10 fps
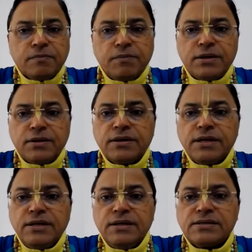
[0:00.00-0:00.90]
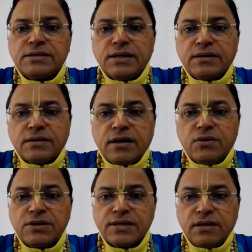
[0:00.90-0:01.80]
but reinstate
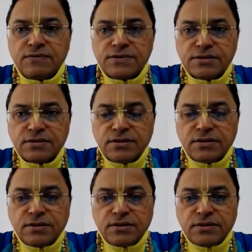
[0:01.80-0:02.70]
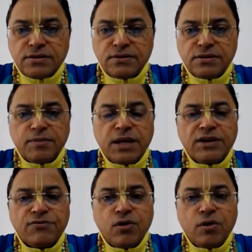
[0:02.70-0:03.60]
ourselves on the
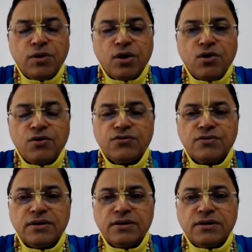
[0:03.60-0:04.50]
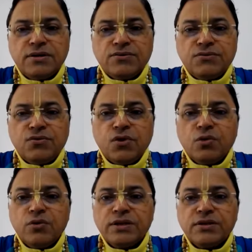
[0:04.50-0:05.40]
platform of
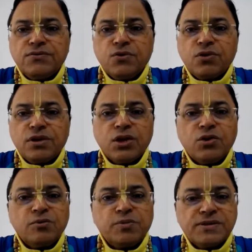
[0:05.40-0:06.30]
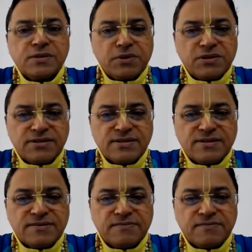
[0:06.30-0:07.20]
following the four regulatory
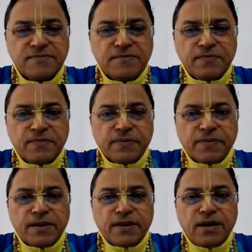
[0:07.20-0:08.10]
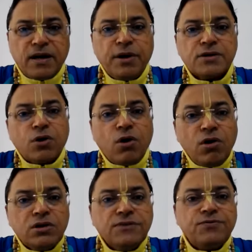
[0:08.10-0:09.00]
principles amongst
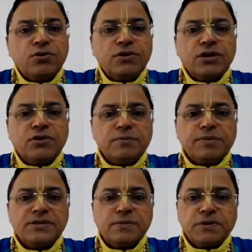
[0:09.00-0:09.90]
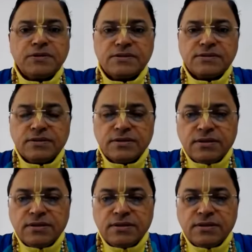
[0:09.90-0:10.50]
all the four regulatory principles,